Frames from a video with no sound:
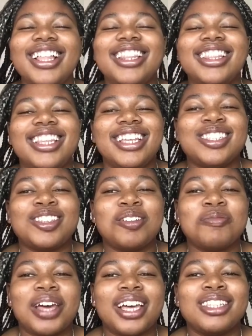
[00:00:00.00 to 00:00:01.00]
let's go
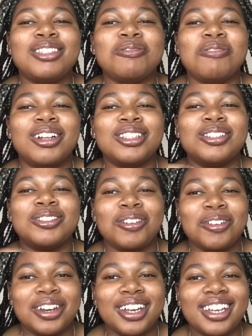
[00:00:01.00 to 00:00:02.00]
back to one
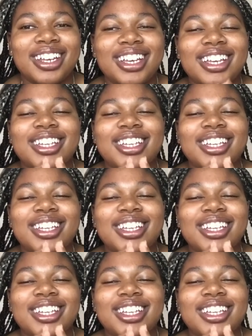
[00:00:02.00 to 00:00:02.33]
story.